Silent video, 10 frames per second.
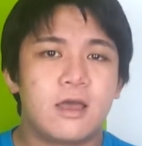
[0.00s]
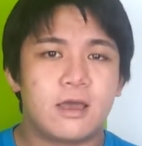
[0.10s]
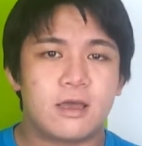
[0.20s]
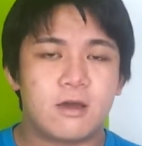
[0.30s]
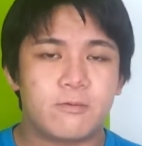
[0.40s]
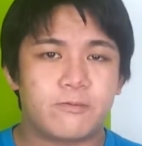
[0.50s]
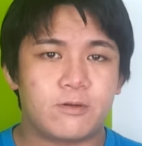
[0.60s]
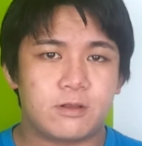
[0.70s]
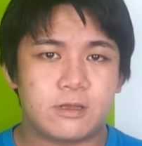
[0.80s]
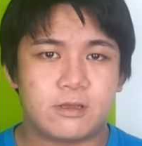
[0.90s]

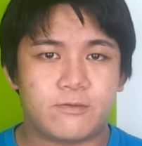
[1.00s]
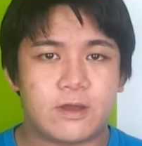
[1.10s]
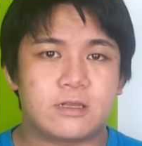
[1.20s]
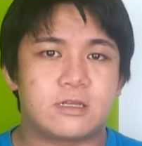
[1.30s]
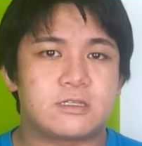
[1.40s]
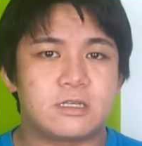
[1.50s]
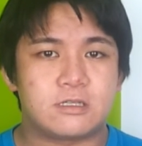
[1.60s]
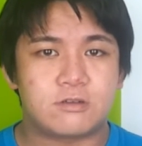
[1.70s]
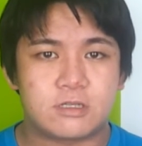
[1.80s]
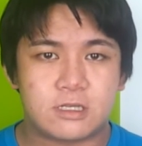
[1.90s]
Hopefully you find this
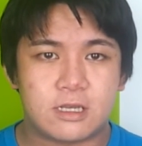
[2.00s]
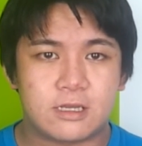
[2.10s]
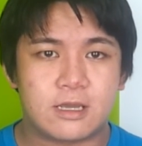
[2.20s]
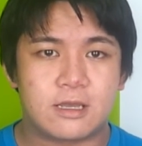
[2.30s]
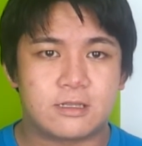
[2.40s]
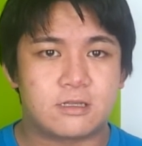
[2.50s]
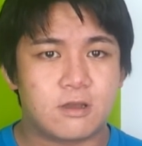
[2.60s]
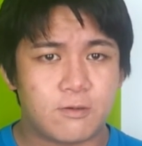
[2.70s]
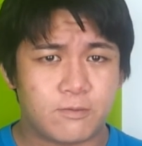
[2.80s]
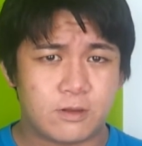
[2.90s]
interesting, and
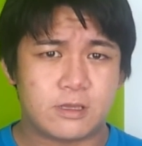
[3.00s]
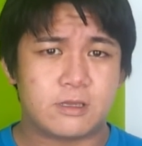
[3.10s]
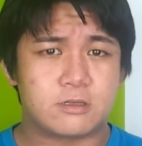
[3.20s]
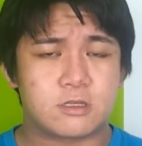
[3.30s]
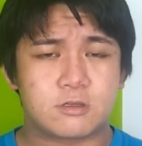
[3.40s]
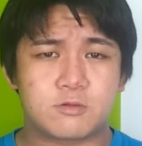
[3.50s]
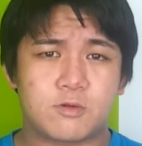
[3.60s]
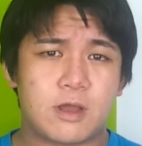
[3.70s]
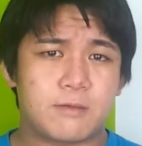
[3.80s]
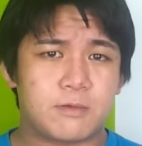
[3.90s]
hopefully you
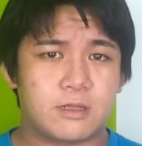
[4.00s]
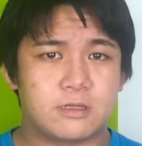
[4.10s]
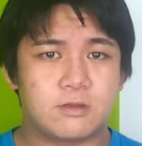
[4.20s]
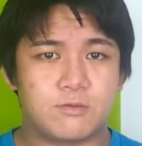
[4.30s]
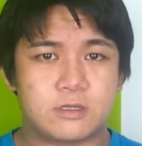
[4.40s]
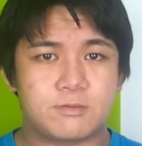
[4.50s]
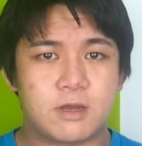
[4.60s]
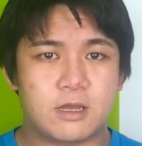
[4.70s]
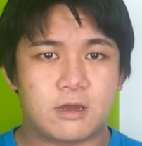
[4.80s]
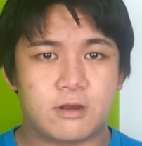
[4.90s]
subscribe and watch
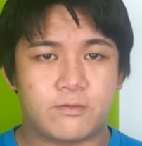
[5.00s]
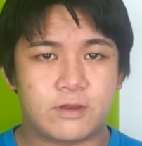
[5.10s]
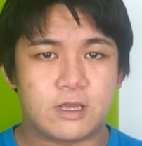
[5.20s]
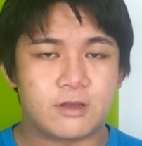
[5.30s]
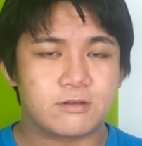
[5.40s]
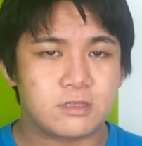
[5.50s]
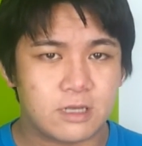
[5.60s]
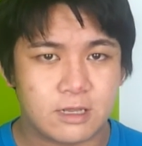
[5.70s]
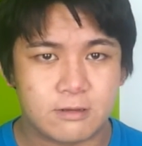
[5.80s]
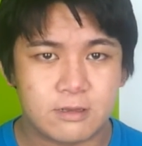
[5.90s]
my other videos.
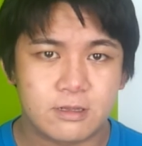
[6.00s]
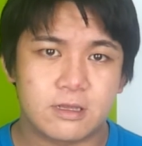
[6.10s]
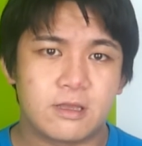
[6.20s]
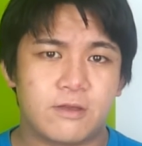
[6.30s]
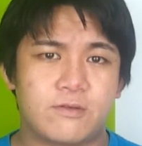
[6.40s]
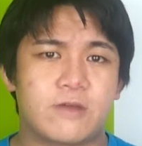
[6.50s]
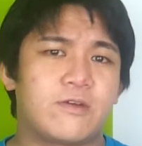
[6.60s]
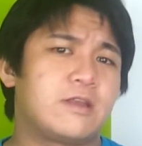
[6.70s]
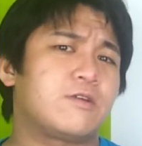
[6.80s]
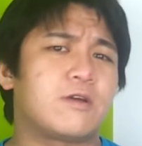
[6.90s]
And if you have
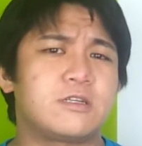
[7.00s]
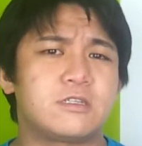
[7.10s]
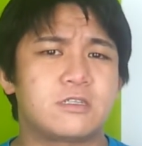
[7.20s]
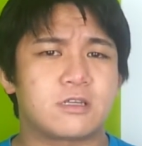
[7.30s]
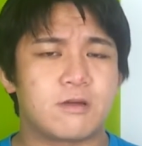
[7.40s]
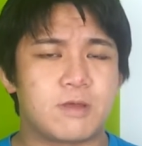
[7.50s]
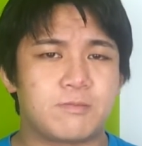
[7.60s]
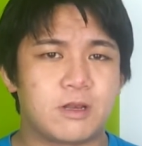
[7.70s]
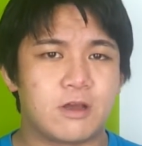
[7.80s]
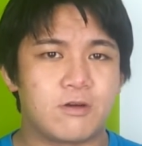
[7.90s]
any questions, comment
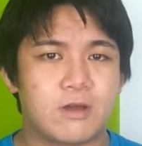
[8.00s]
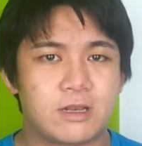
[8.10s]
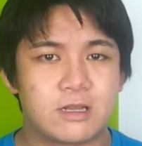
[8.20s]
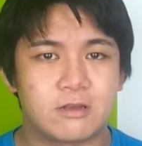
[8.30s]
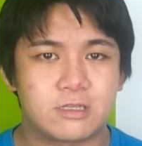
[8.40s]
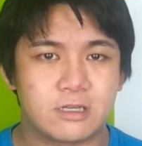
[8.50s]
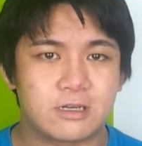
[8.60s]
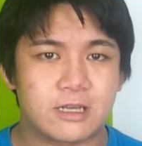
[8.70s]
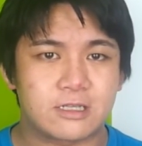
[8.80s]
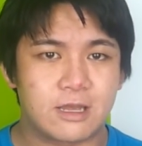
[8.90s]
below, and I'll see you
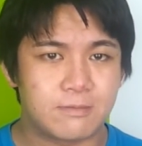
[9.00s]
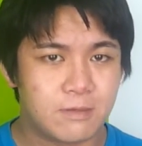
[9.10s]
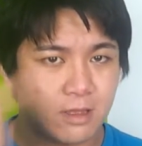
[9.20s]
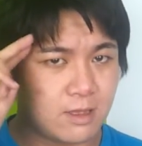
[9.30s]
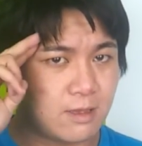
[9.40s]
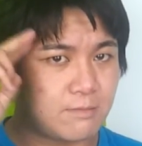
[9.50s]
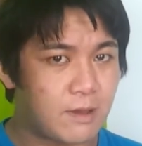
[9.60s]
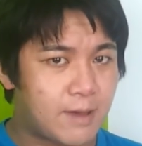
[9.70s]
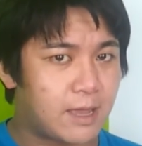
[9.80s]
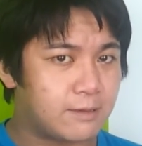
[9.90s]
next time. Bye
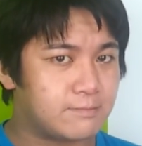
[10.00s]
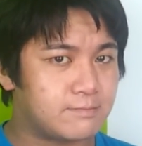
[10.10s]
bye.